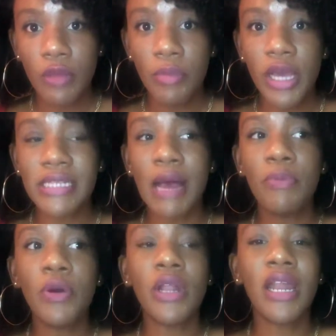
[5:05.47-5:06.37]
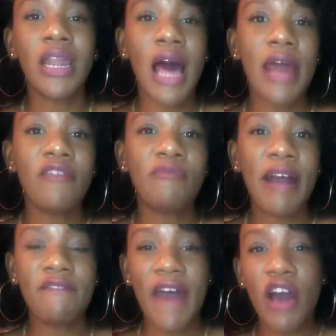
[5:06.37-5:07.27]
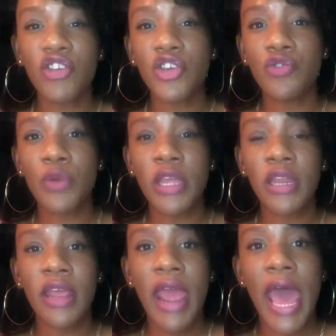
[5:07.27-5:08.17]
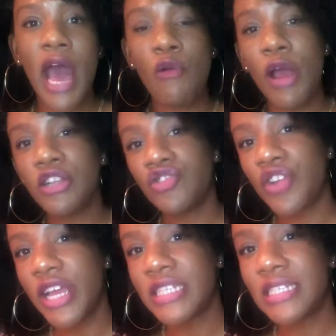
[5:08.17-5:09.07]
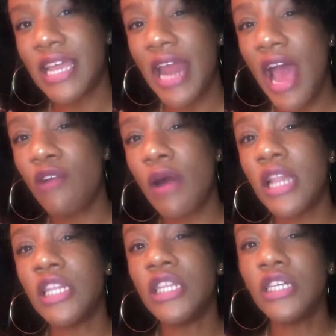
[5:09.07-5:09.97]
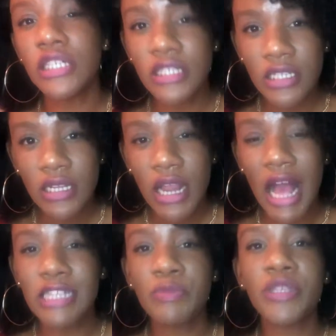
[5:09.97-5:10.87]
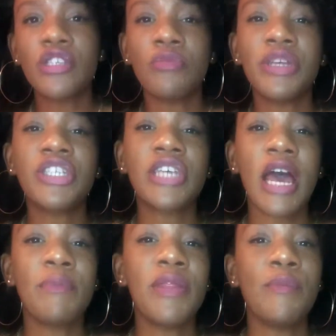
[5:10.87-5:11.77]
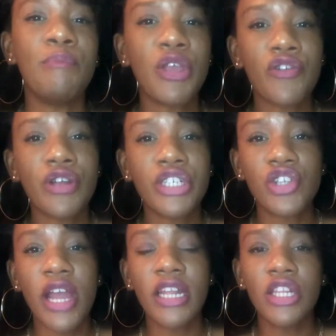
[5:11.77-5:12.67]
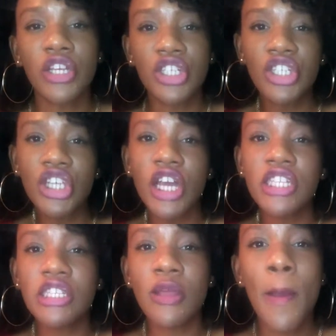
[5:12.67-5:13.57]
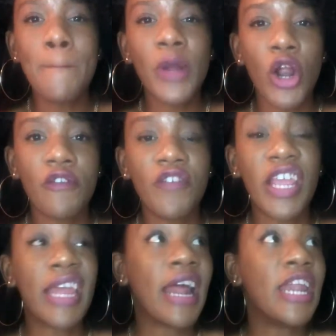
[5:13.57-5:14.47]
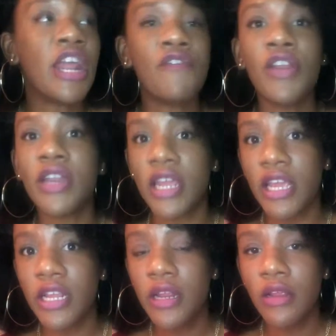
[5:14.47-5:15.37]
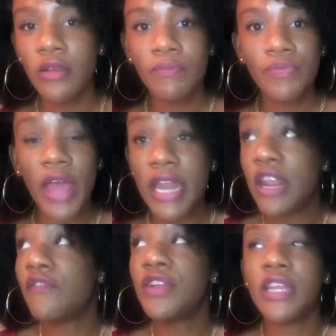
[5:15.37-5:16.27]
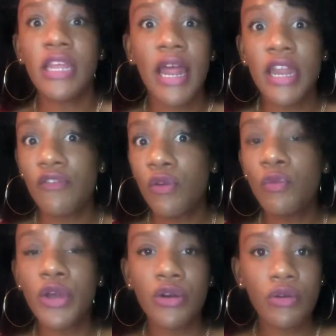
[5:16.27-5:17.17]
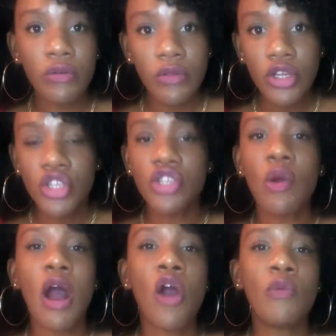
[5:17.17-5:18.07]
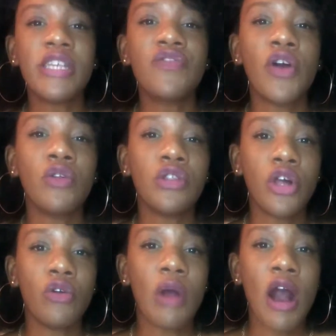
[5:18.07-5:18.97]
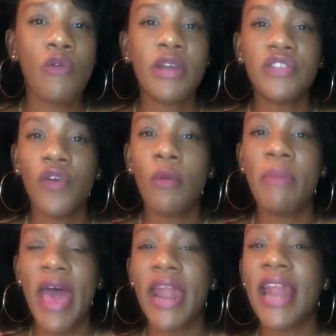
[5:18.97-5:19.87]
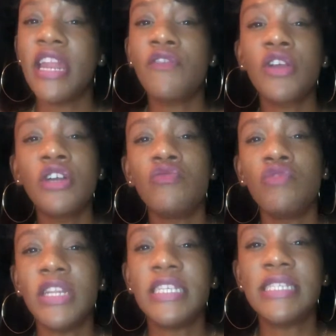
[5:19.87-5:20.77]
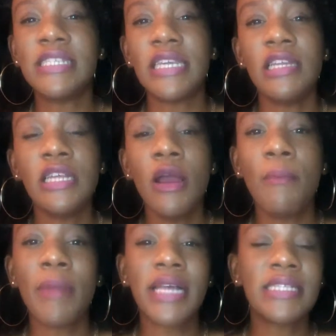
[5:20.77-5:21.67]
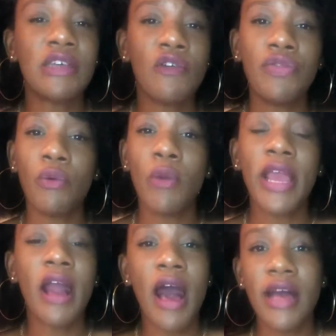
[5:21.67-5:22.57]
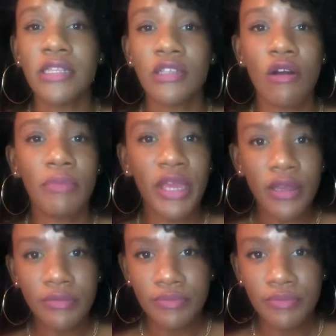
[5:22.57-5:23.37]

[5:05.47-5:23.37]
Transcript: Because I put a lot of my value in how I dressed and how I looked. I spent so much time in the mirror trying to look just perfect, and I never did. I never will. So I always felt low. I always felt bad. I never could really see myself the way God saw me.